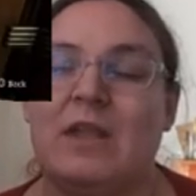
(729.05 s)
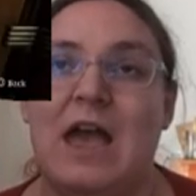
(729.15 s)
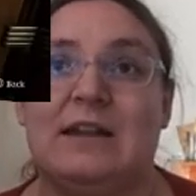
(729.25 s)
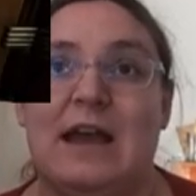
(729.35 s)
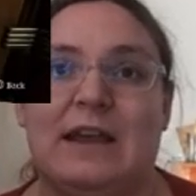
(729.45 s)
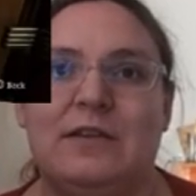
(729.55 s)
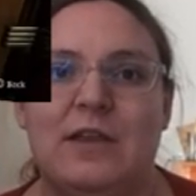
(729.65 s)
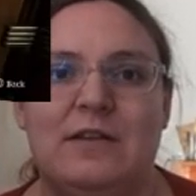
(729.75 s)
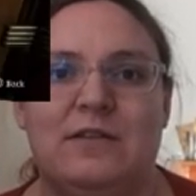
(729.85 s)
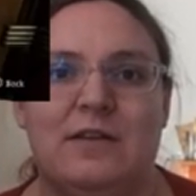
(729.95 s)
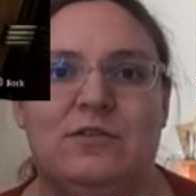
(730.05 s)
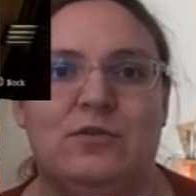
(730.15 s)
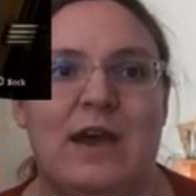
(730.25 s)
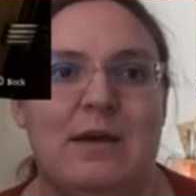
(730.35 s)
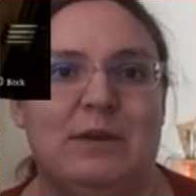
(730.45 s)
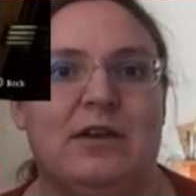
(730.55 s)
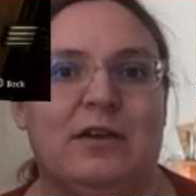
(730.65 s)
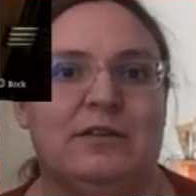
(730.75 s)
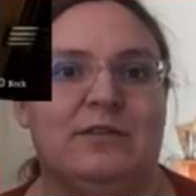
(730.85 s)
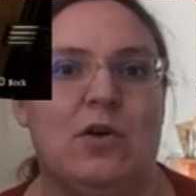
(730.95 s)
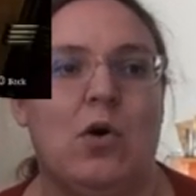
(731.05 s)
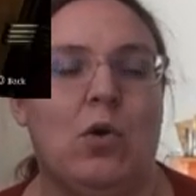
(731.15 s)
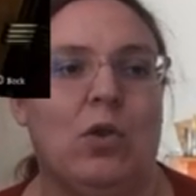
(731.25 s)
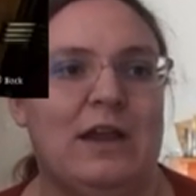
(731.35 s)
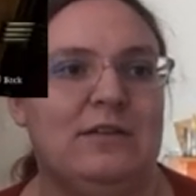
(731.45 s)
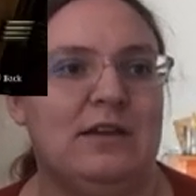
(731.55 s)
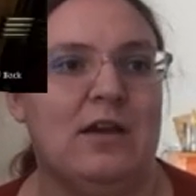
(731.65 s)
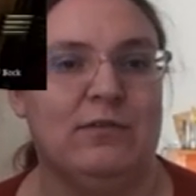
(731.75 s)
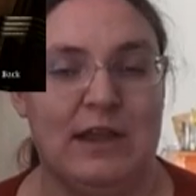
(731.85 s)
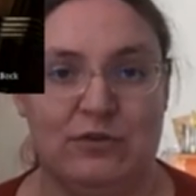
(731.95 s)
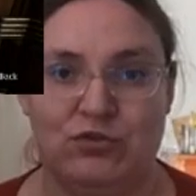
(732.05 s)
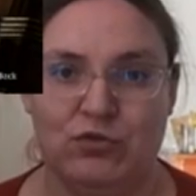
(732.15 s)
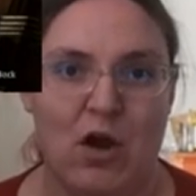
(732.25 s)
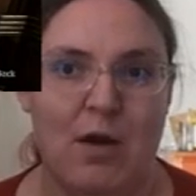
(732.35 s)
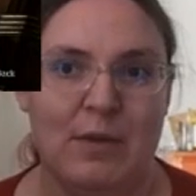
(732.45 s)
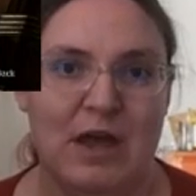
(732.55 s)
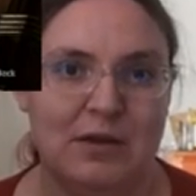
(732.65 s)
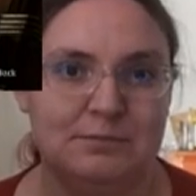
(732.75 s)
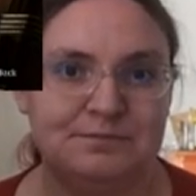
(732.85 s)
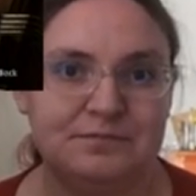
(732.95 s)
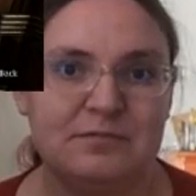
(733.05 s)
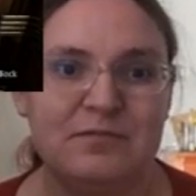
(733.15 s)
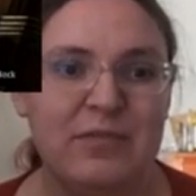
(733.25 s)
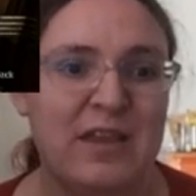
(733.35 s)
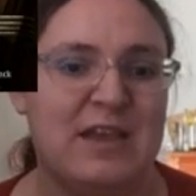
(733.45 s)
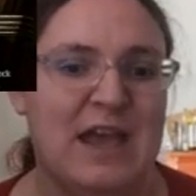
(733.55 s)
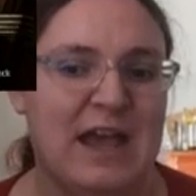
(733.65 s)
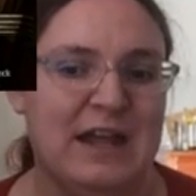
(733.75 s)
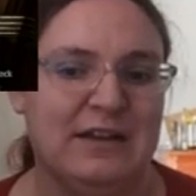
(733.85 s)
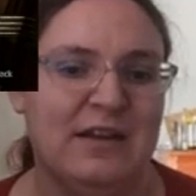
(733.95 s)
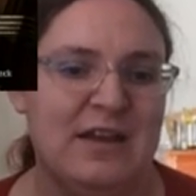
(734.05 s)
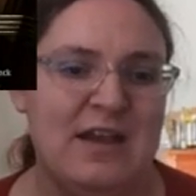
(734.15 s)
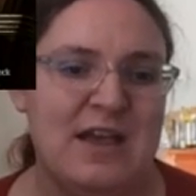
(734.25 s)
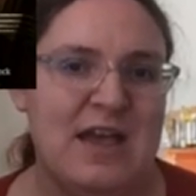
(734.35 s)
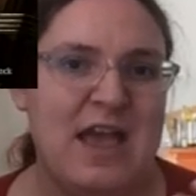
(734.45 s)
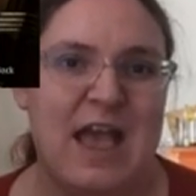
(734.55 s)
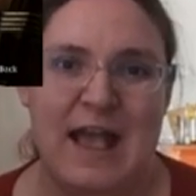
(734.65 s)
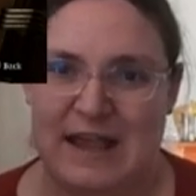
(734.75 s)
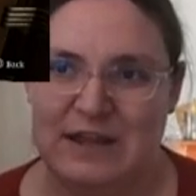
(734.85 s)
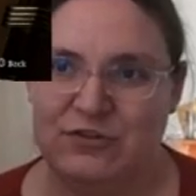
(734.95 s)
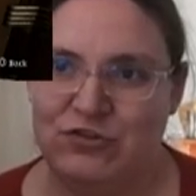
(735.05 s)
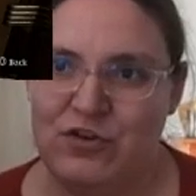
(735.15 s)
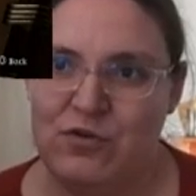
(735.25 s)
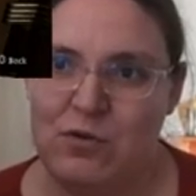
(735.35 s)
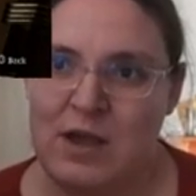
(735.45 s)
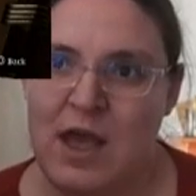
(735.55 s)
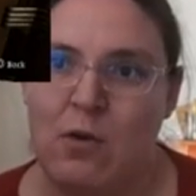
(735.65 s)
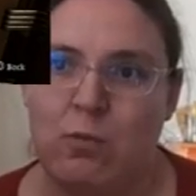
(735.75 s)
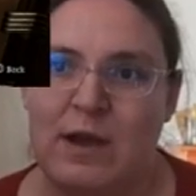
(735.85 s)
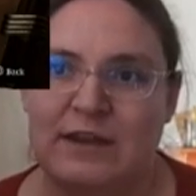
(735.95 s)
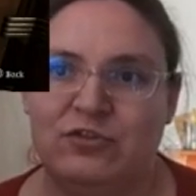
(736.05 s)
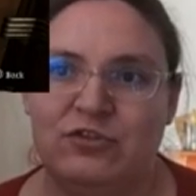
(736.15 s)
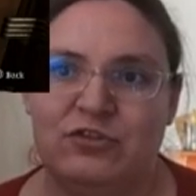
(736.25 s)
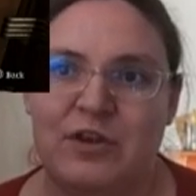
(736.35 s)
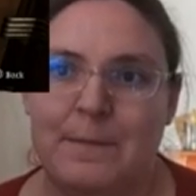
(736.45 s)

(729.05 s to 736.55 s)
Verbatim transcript: And I guess they did do that because the whole idea of like trauma can age you, which